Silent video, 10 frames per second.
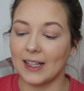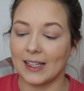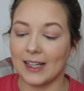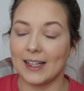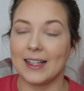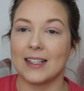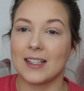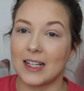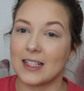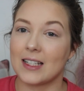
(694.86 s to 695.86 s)
again, it
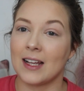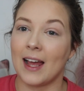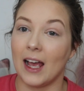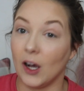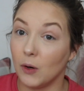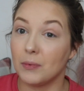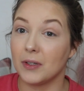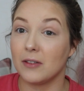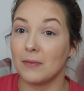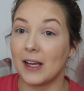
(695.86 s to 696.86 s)
does help
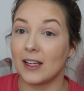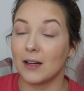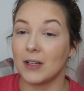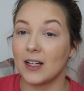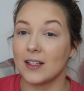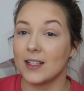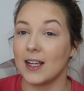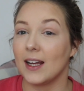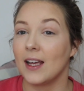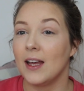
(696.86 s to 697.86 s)
with the makeup
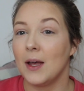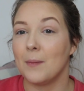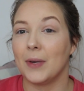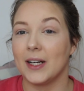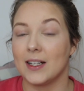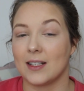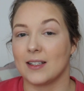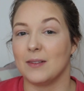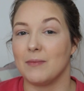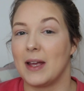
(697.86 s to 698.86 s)
lasting, but it
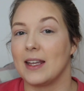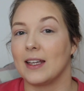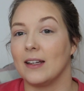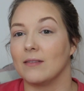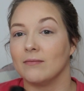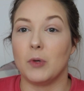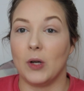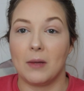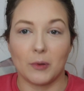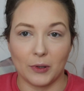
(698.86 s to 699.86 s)
doesn't make it
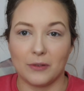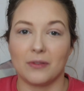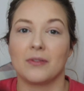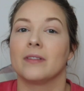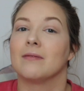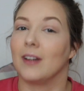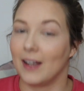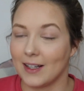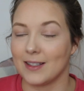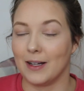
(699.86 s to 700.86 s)
bulletproof
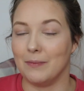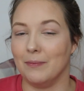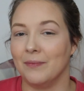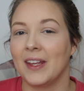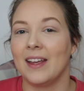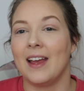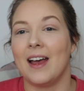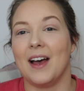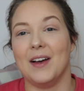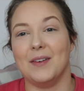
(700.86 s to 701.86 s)
like some
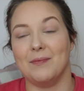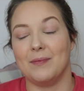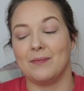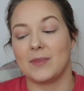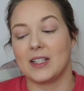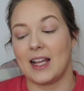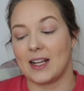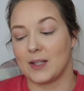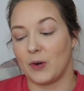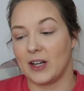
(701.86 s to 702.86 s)
um,
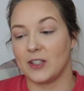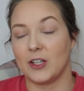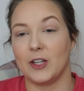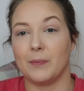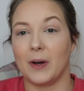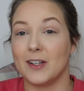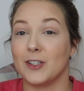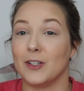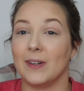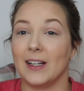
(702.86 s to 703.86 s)
setting sprays do. But I
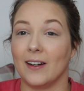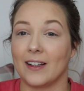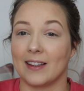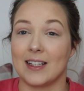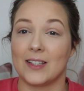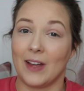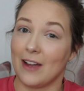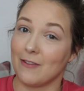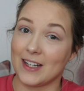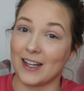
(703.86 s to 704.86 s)
do really like this for
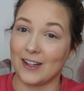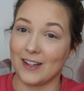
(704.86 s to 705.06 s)
everyday